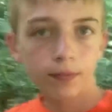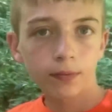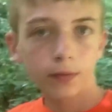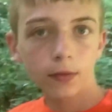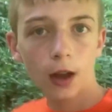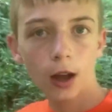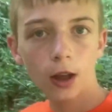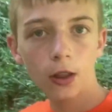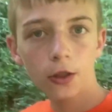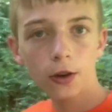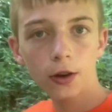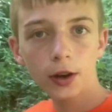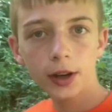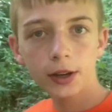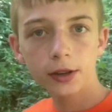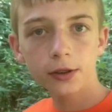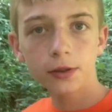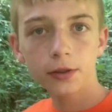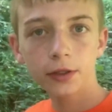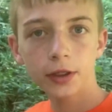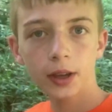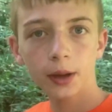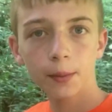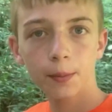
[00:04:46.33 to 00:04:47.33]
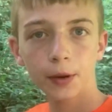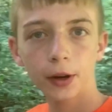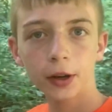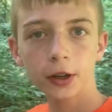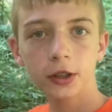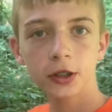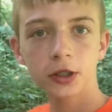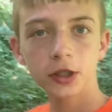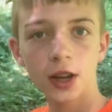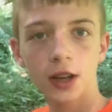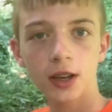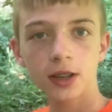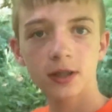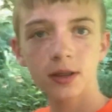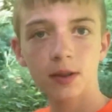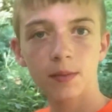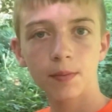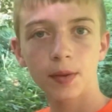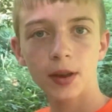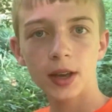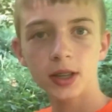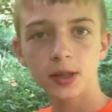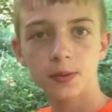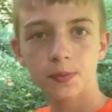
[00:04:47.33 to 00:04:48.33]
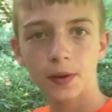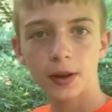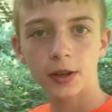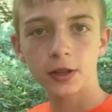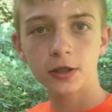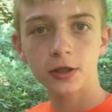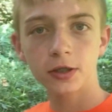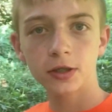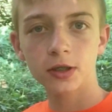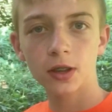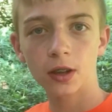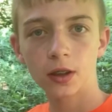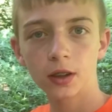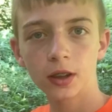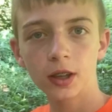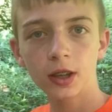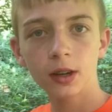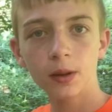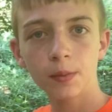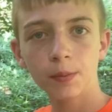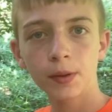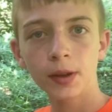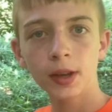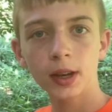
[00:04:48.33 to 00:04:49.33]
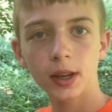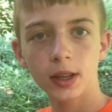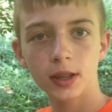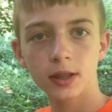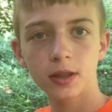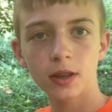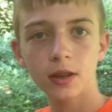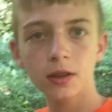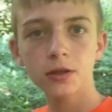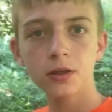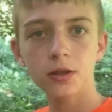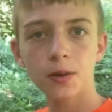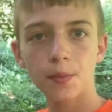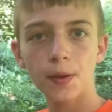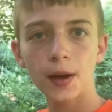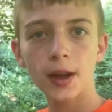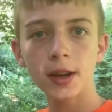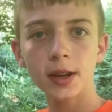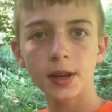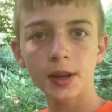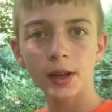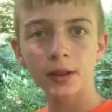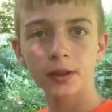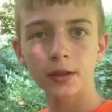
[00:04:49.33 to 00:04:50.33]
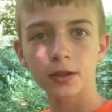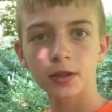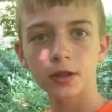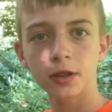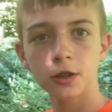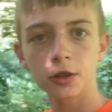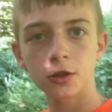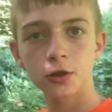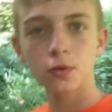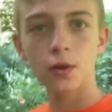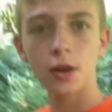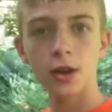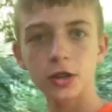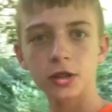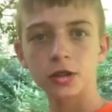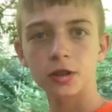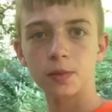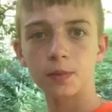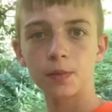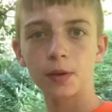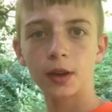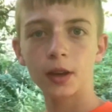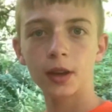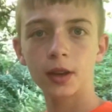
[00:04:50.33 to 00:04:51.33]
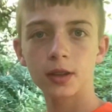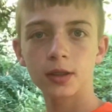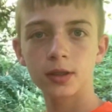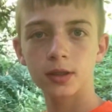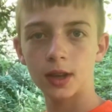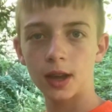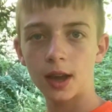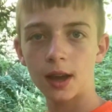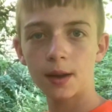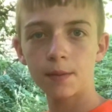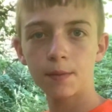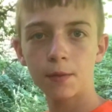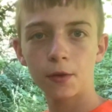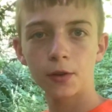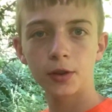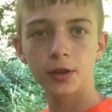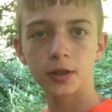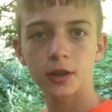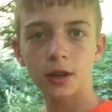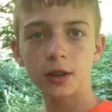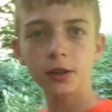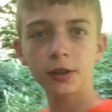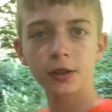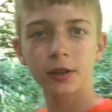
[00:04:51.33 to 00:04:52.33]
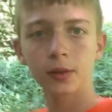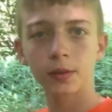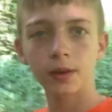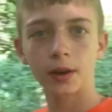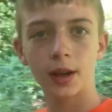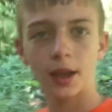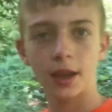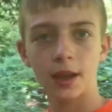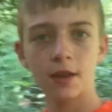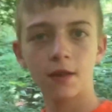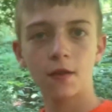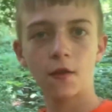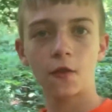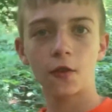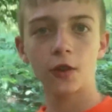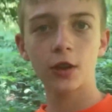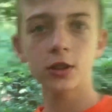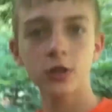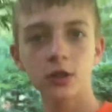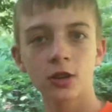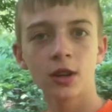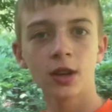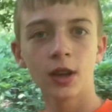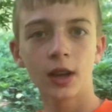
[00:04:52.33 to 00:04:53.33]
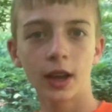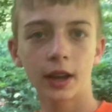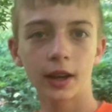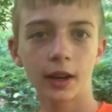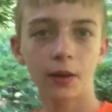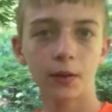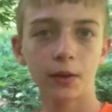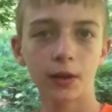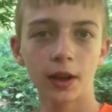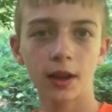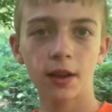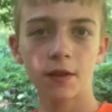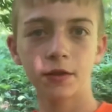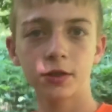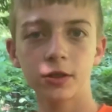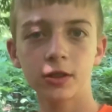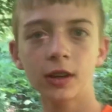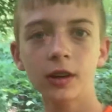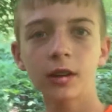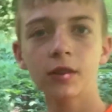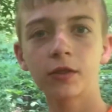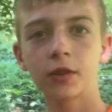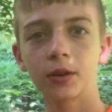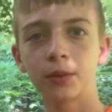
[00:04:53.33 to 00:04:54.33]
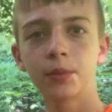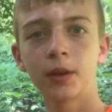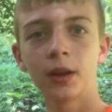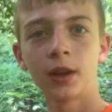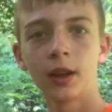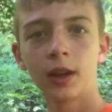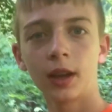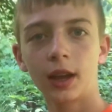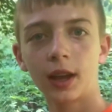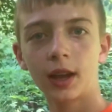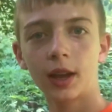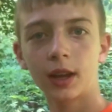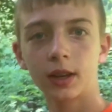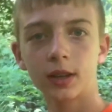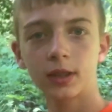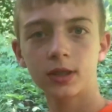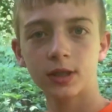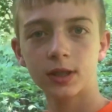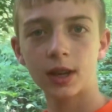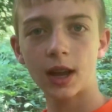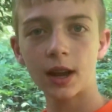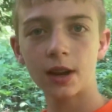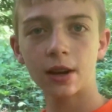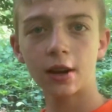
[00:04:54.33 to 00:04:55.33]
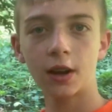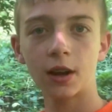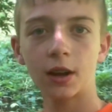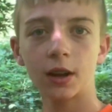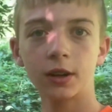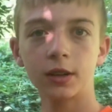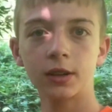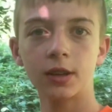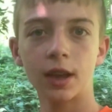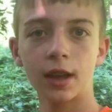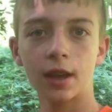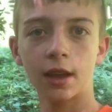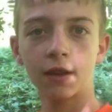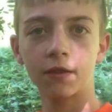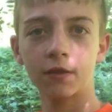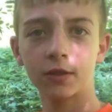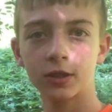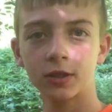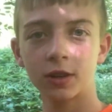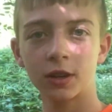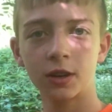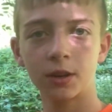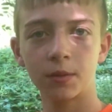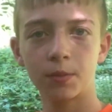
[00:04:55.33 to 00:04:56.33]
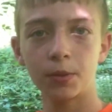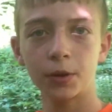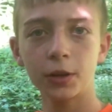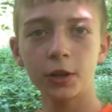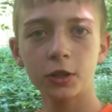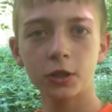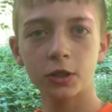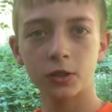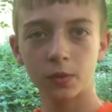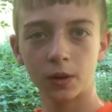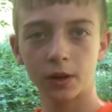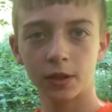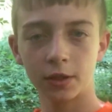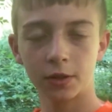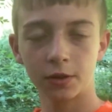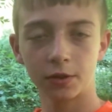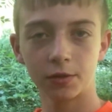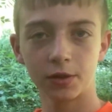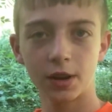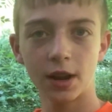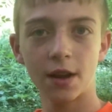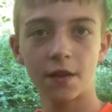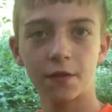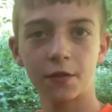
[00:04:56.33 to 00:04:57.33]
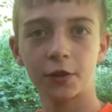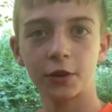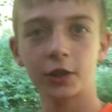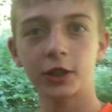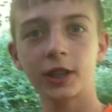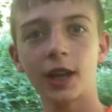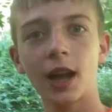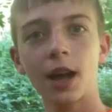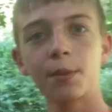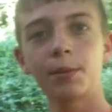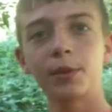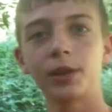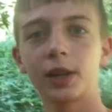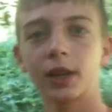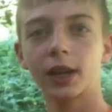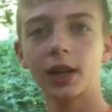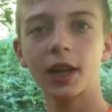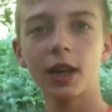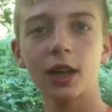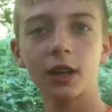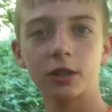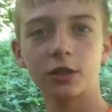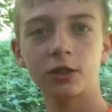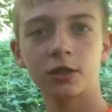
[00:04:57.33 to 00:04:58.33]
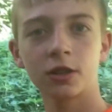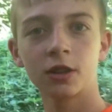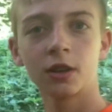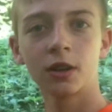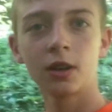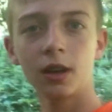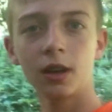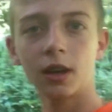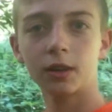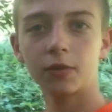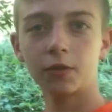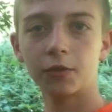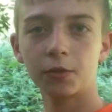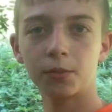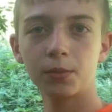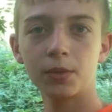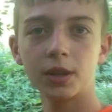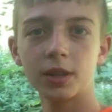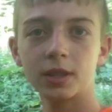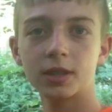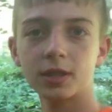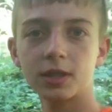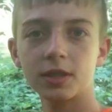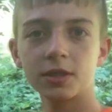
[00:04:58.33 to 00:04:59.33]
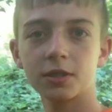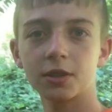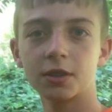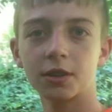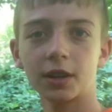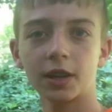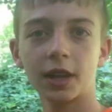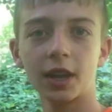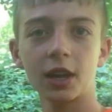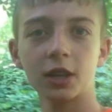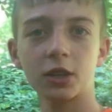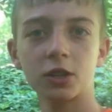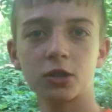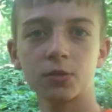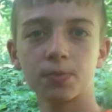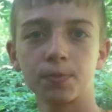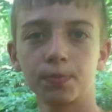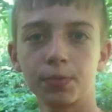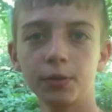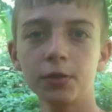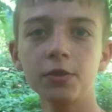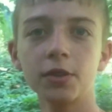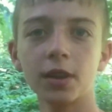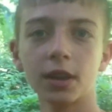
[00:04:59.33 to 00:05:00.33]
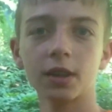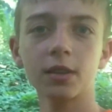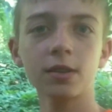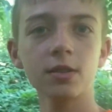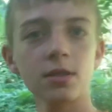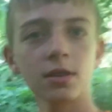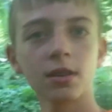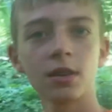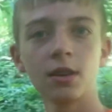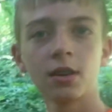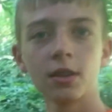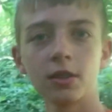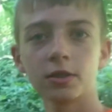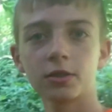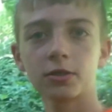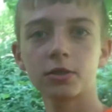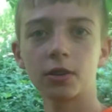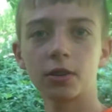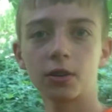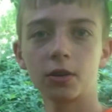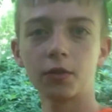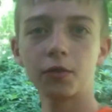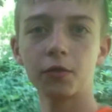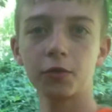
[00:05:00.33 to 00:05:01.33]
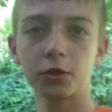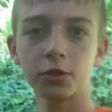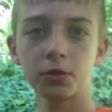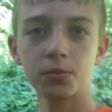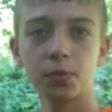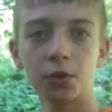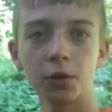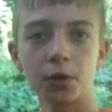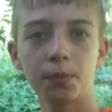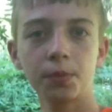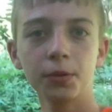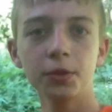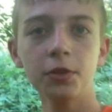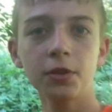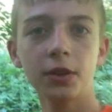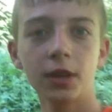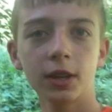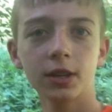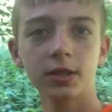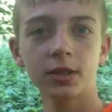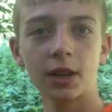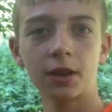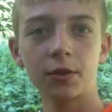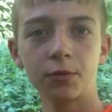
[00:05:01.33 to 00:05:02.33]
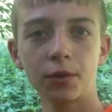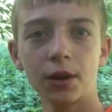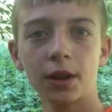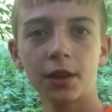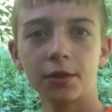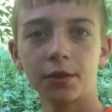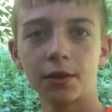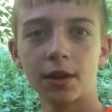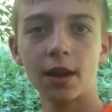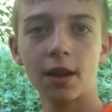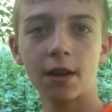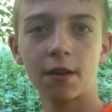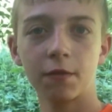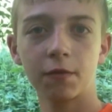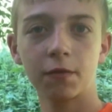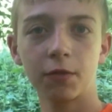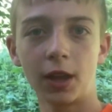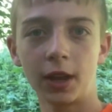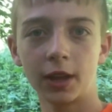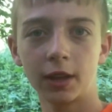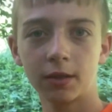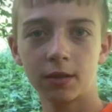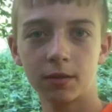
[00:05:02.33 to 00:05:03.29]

Although I do think perch tasted best by just a little bit, it does depend on the situation because I'm always hungry when I eat fish and I want to have a ton of them. And it's kind of hard to have a ton of perch when they're not very common to catch. for me, it's easier to catch bluegills. So if there's more bluegills, I'd rather have like